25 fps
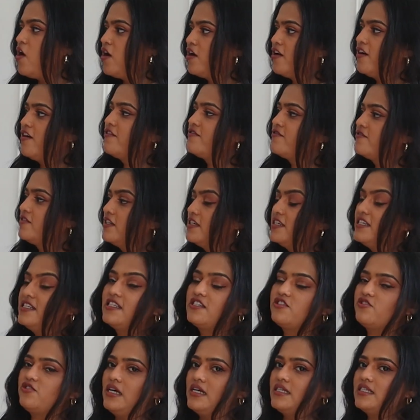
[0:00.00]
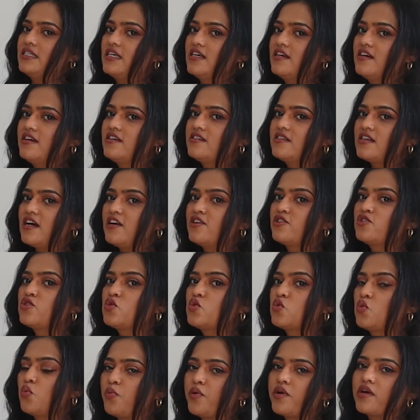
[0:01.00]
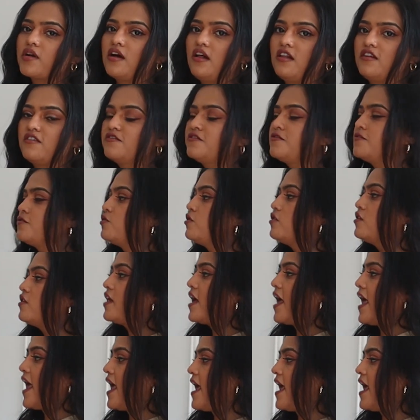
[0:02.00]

All of these dresses are super colorful